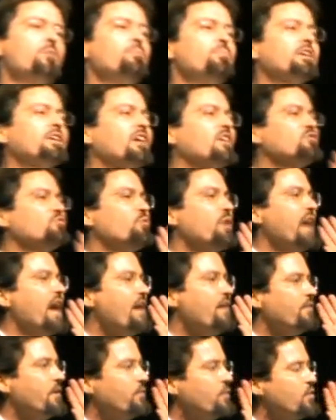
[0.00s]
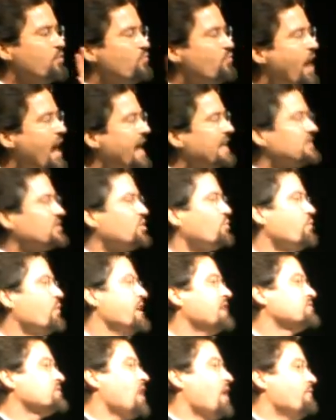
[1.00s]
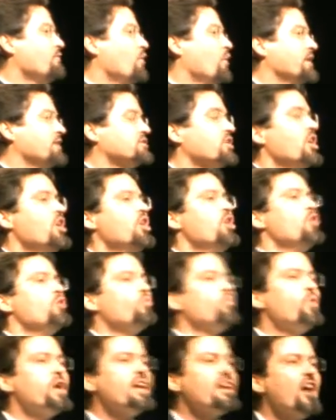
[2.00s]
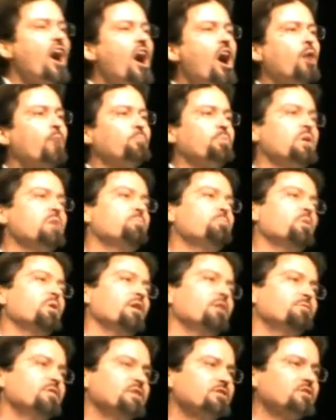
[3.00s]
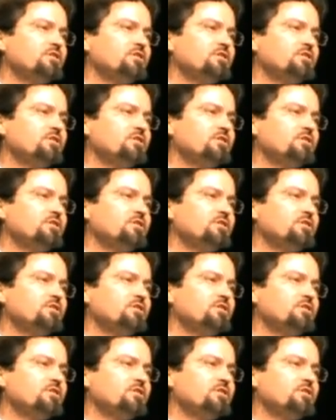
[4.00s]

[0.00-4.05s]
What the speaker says: because we have every right to raise our voice. We are people of